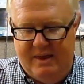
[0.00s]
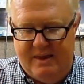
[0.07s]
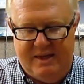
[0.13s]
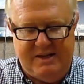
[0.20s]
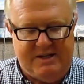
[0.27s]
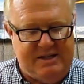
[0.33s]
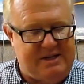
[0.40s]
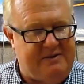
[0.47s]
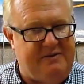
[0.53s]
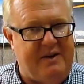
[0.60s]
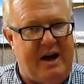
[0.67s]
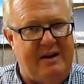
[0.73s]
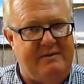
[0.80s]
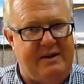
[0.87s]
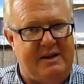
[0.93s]
This is a
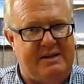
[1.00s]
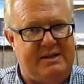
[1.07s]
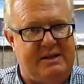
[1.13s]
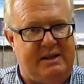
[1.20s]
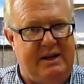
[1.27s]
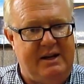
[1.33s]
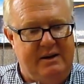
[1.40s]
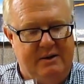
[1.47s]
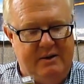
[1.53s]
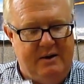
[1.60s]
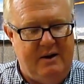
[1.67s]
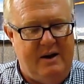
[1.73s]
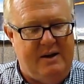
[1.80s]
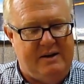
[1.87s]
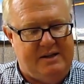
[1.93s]
5X leader,
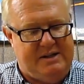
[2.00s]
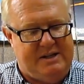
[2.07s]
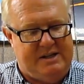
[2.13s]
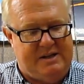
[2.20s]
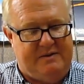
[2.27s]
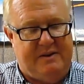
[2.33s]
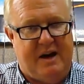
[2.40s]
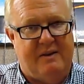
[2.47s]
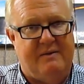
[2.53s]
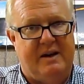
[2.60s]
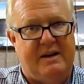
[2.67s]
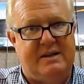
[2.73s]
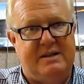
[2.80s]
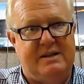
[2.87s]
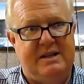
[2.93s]
this is a
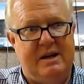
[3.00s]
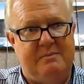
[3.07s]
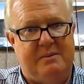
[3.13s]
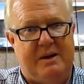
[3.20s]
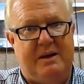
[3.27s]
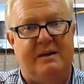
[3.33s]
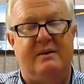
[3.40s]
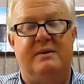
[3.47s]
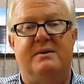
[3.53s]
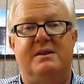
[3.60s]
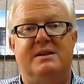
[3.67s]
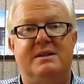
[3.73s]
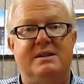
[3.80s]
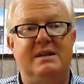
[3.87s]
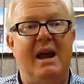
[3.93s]
5X tippet. They're
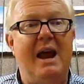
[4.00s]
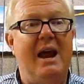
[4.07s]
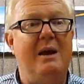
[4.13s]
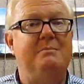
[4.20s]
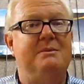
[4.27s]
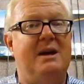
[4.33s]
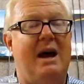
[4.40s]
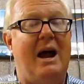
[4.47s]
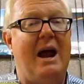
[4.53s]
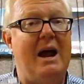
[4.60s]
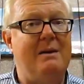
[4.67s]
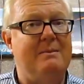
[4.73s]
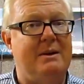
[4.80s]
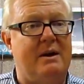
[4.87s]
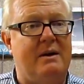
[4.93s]
the same
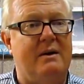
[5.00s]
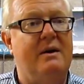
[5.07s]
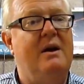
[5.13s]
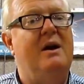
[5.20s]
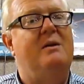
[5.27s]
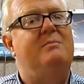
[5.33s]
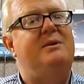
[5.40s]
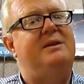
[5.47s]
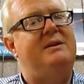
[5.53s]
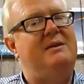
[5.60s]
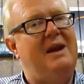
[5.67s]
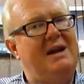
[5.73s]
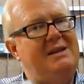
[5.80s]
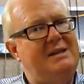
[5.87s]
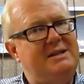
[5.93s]
diameter, but they're
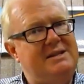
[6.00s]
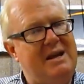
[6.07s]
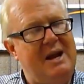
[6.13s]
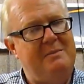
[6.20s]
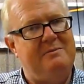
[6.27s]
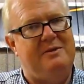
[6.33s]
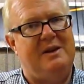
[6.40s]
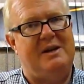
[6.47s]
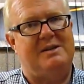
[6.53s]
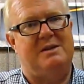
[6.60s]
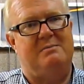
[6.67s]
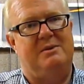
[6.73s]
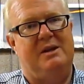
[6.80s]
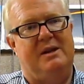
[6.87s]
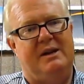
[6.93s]
not the same
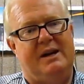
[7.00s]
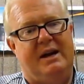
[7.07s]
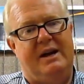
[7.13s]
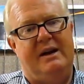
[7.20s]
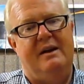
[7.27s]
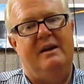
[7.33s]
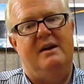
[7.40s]
flexibility.